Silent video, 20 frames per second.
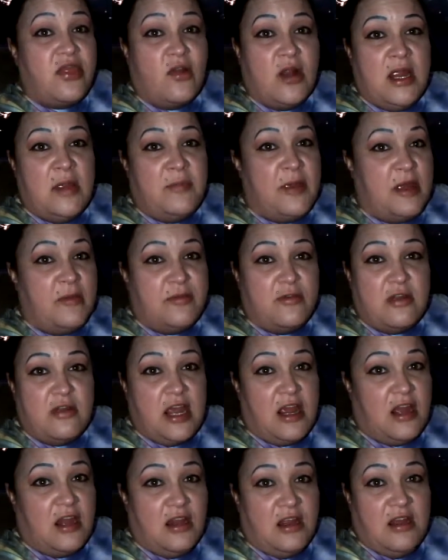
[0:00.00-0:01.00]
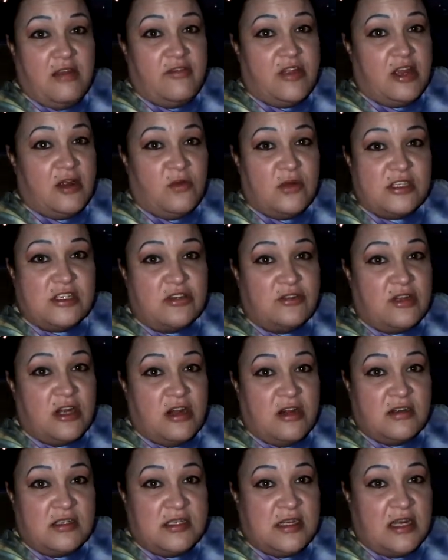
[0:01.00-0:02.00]
3 people can't live there with 2
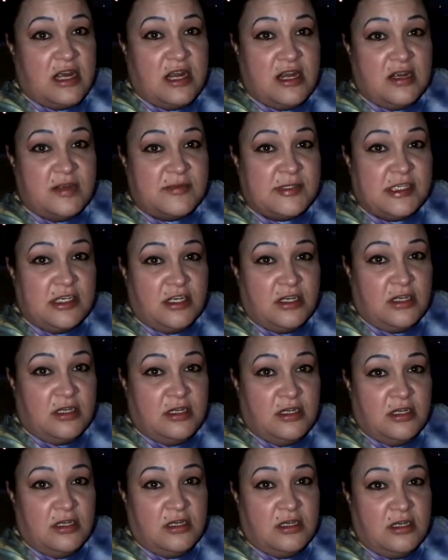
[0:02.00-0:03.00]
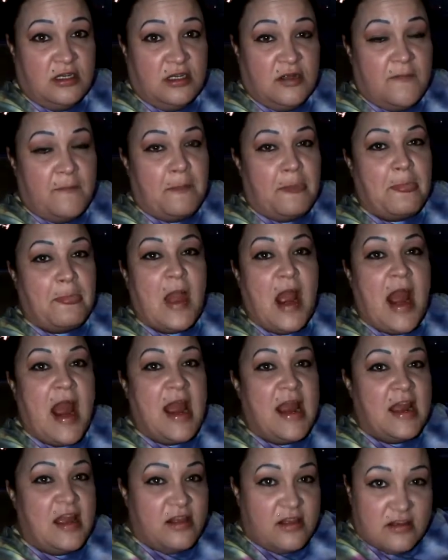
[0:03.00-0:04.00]
dogs and a hamster.
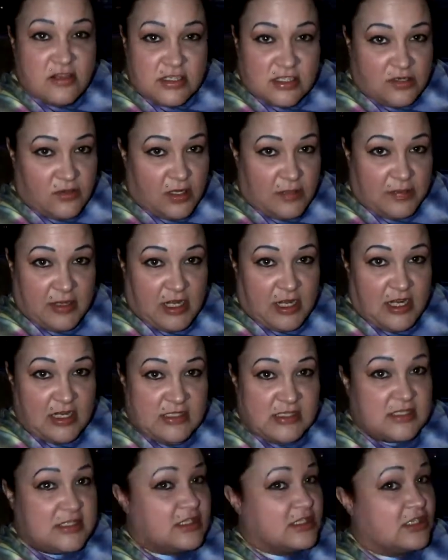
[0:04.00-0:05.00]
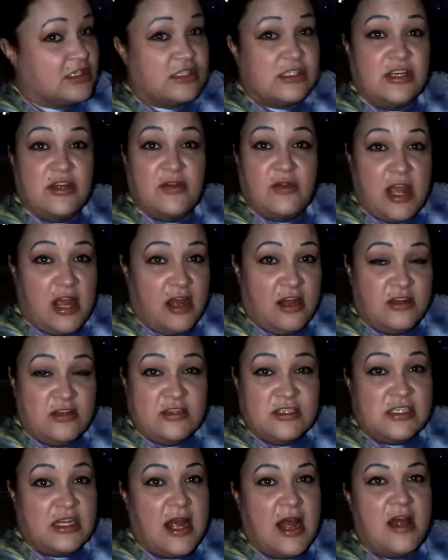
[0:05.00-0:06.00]
And there's no appliances. There's no
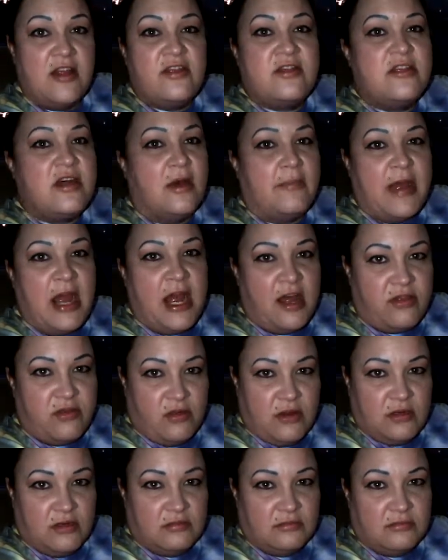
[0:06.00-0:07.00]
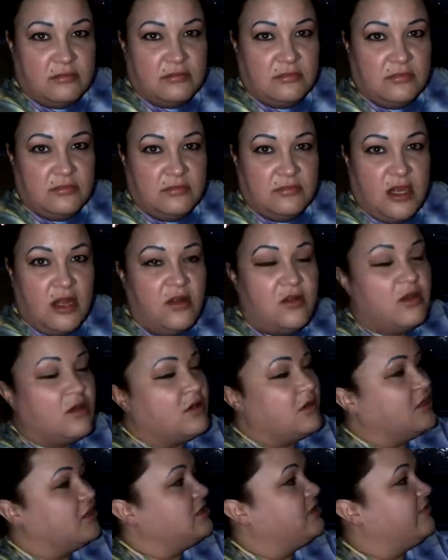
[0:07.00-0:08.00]
counters. At the bathroom. Oh,
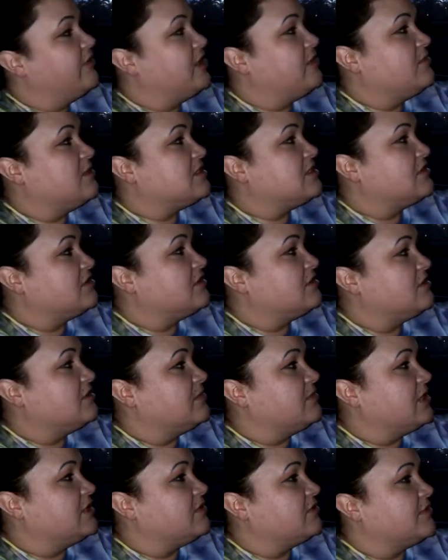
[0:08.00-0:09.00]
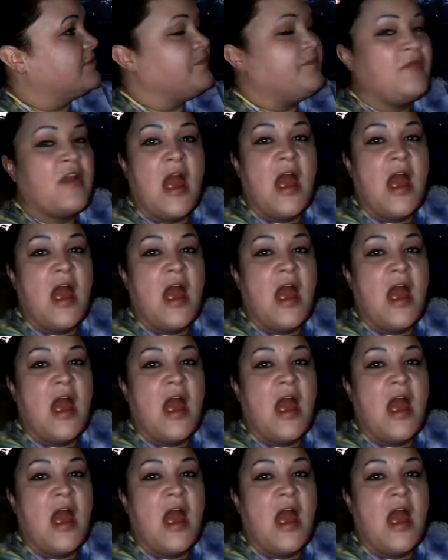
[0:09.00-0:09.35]
Lord, don't even get me started on the bathroom.